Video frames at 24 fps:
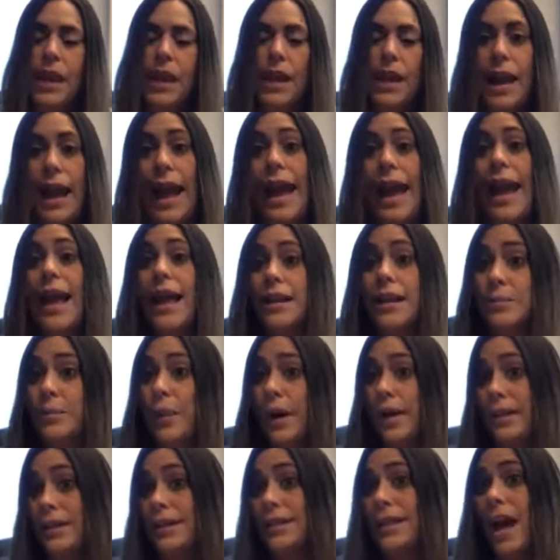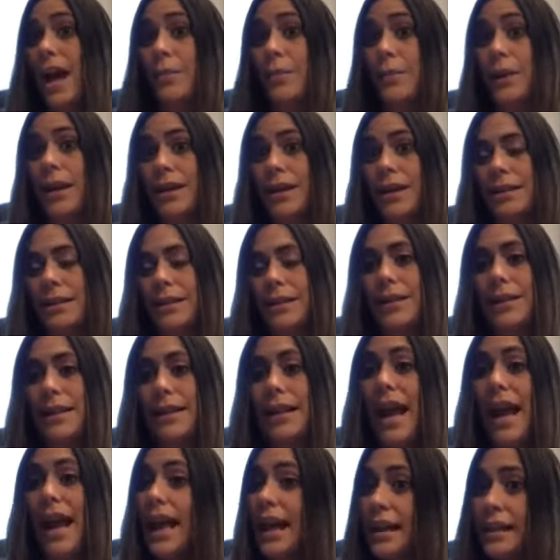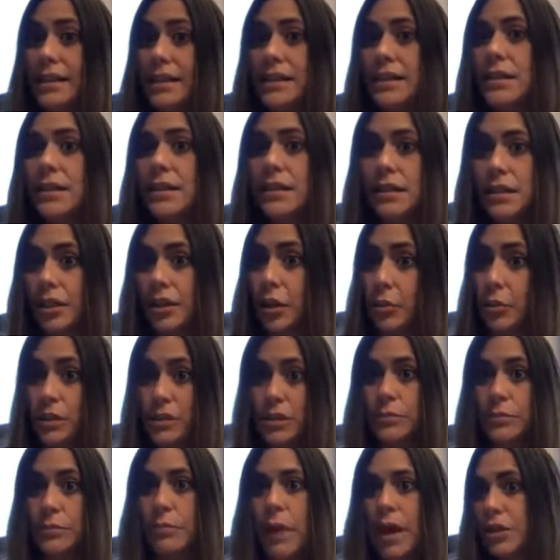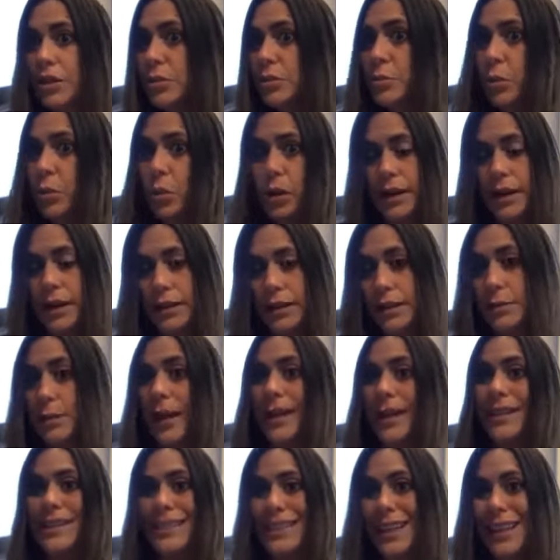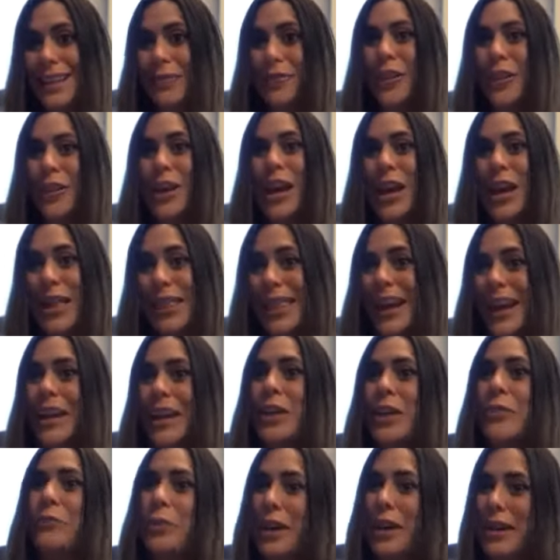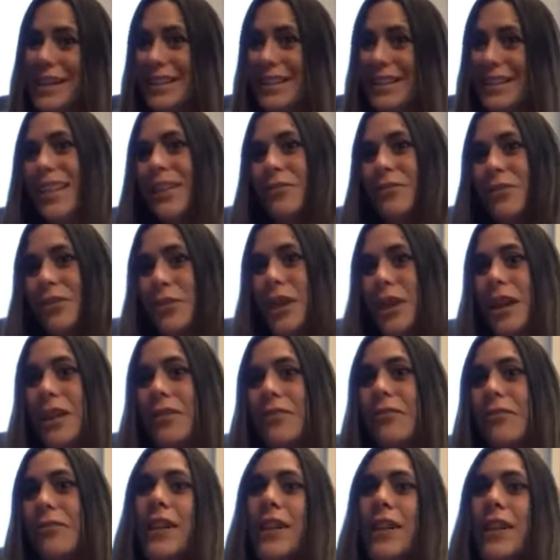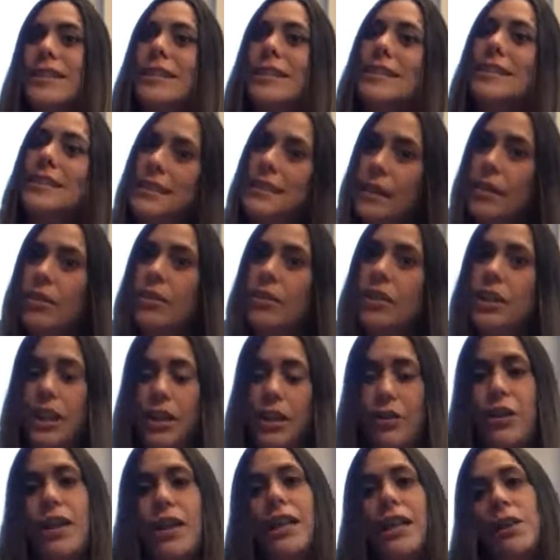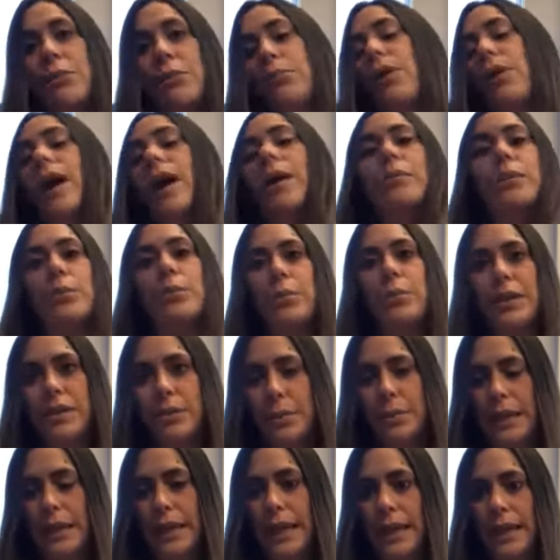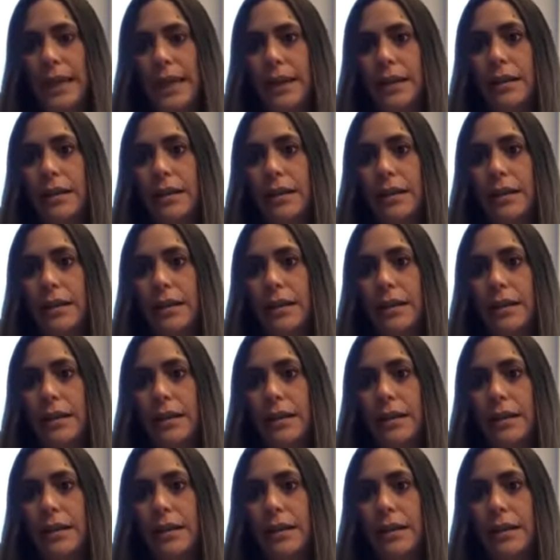And by the time it gets to the end, it's much more expensive than it was if you can fix a single ingredient problem at the beginning.